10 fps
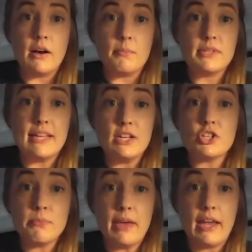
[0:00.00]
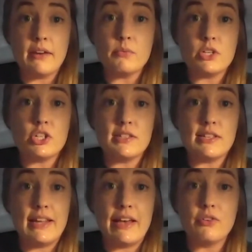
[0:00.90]
Saint Germain, which is
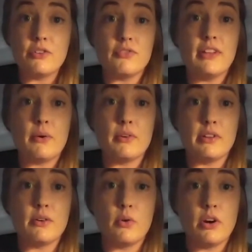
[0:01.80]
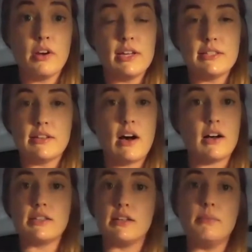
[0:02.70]
an elderflower liqueur. It's
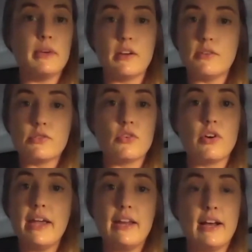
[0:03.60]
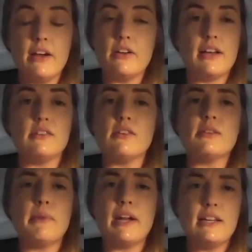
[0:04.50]
awesome. It goes great. I saw
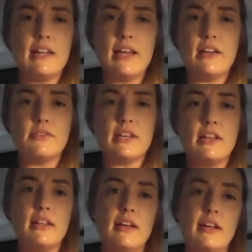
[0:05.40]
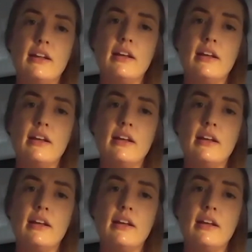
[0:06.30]
somebody today who said that